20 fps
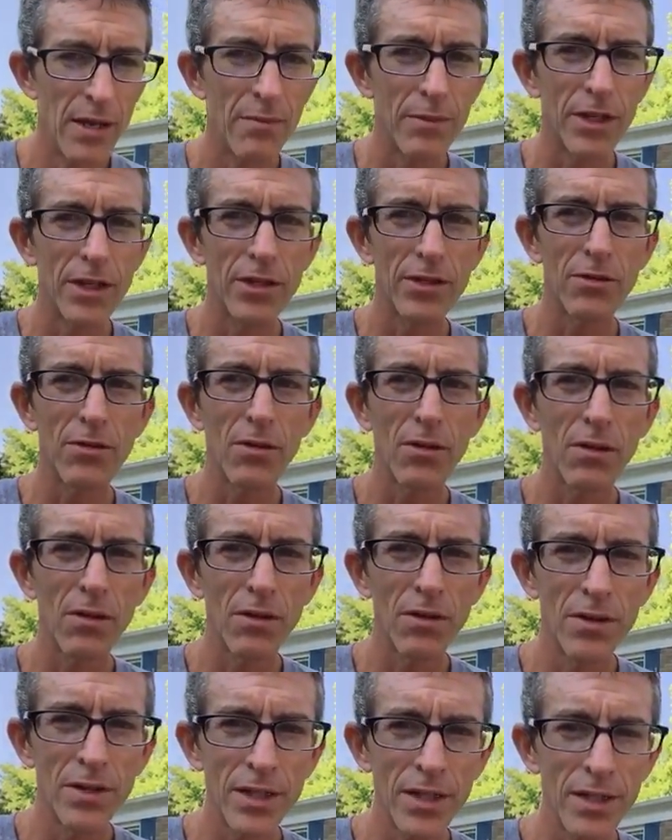because you're
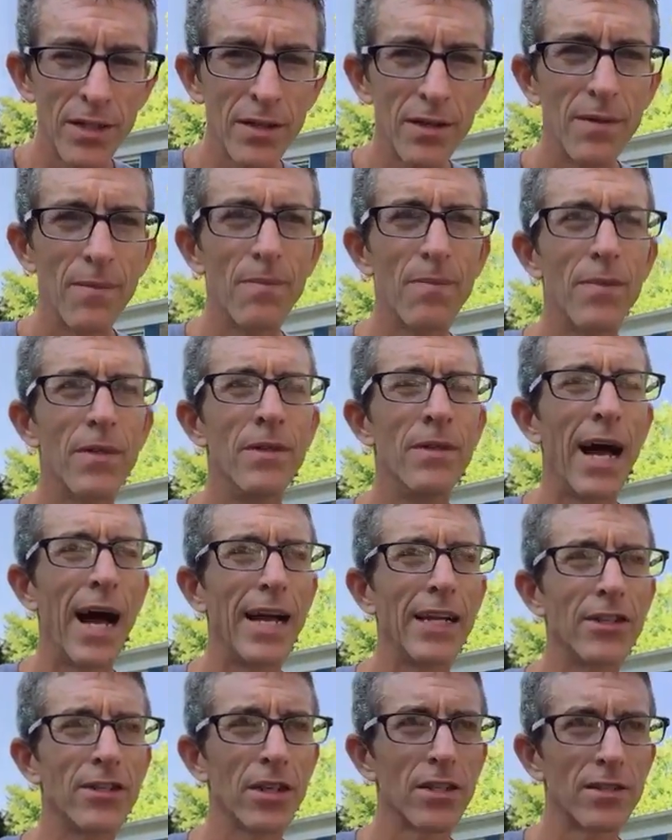learning
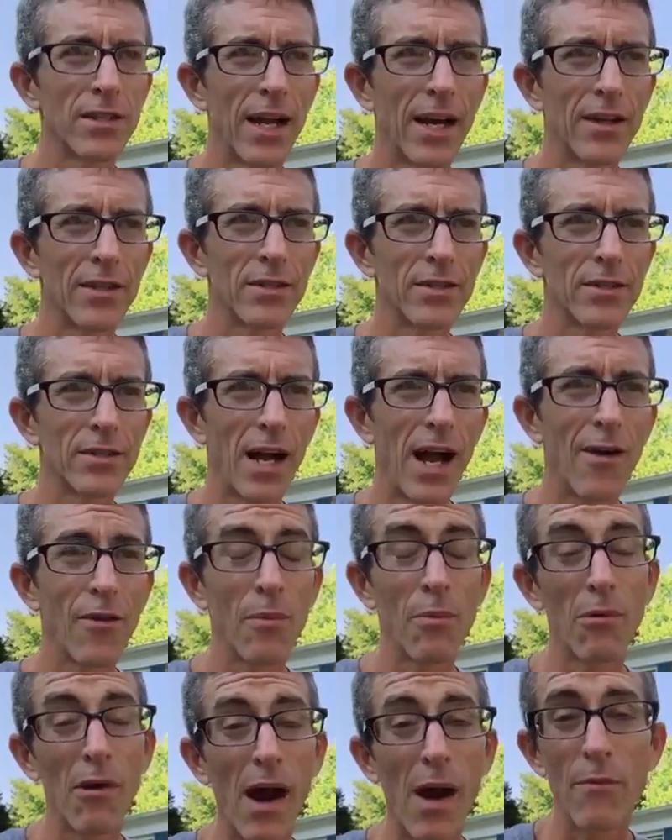not just how to solve
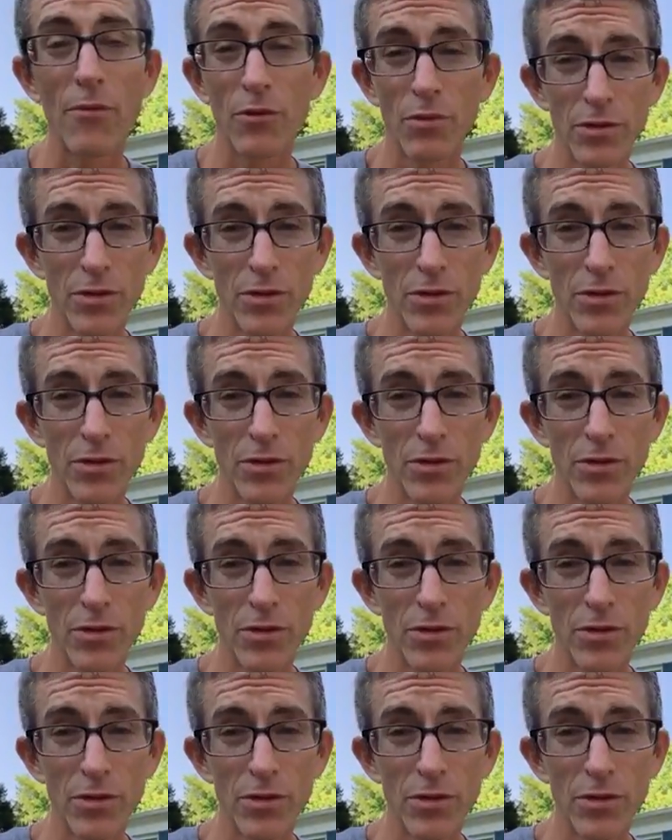the problems,